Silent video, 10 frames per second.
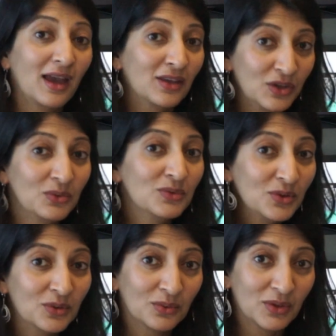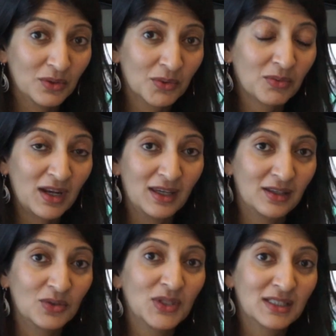and you knew you were ready
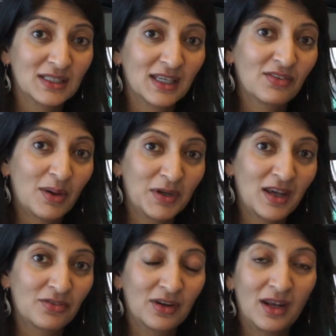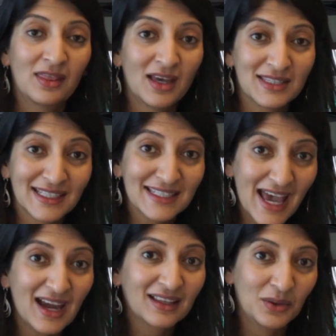and you needed to give epinephrine. And that's
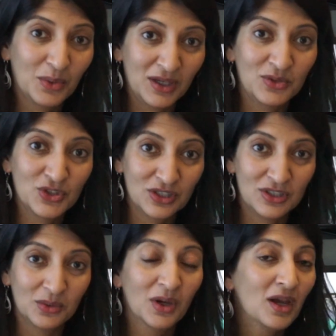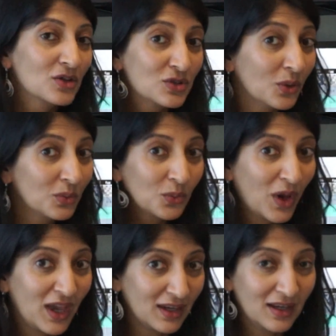exactly what you should do. Don't
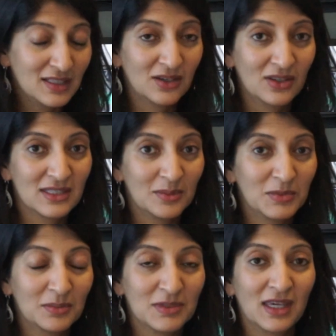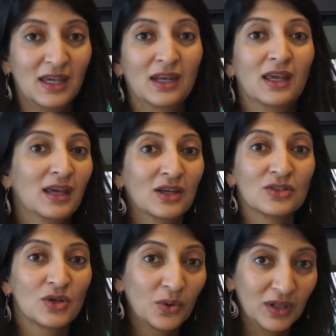wait until the symptoms get
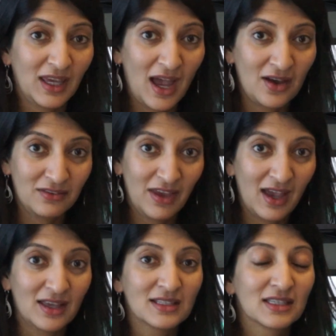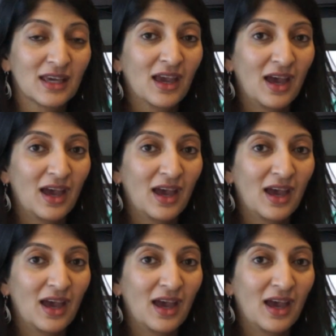totally out of hand.